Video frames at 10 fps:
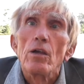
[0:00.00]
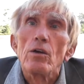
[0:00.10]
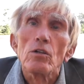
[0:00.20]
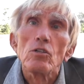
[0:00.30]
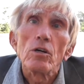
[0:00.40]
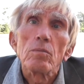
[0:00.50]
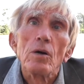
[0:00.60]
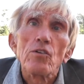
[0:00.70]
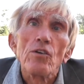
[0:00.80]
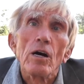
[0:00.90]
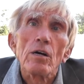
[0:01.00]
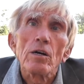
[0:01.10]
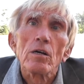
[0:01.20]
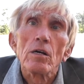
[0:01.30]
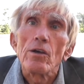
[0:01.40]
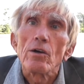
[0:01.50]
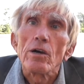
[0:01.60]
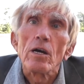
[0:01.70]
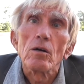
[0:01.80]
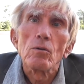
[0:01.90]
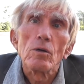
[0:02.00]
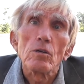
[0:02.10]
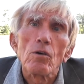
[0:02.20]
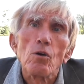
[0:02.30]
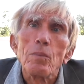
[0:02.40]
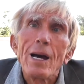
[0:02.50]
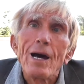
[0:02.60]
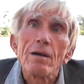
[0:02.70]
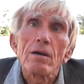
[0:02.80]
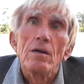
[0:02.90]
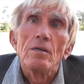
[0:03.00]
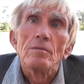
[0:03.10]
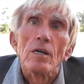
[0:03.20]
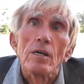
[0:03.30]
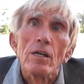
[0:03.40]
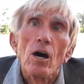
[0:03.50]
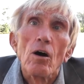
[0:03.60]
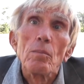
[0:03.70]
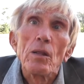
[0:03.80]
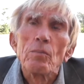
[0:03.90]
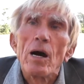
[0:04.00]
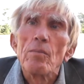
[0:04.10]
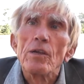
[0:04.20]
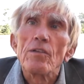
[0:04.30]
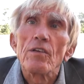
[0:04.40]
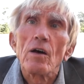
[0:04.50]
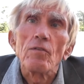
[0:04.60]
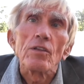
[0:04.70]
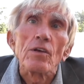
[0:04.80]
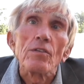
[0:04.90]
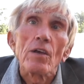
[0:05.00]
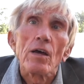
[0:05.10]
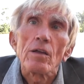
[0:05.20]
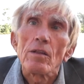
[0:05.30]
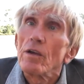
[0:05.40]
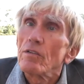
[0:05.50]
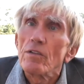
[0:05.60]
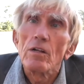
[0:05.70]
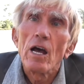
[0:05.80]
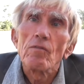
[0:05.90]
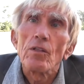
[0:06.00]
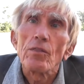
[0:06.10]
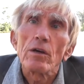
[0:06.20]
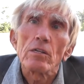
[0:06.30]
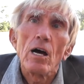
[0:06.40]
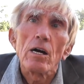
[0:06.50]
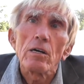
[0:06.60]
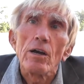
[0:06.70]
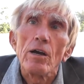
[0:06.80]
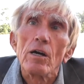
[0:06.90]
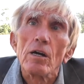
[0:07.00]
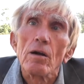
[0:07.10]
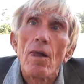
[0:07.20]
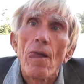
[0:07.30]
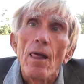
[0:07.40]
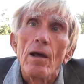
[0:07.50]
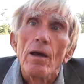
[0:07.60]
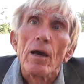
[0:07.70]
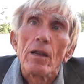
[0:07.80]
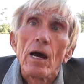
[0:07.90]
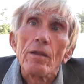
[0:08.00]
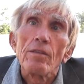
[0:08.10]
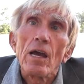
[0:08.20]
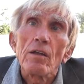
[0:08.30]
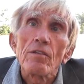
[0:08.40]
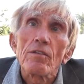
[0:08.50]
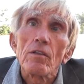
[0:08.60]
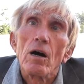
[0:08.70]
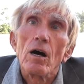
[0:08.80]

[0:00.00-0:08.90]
You'll look much younger. Your hair will grow back. You know, I'm in my mid-70s and I still have a thick lock of hair. And I danced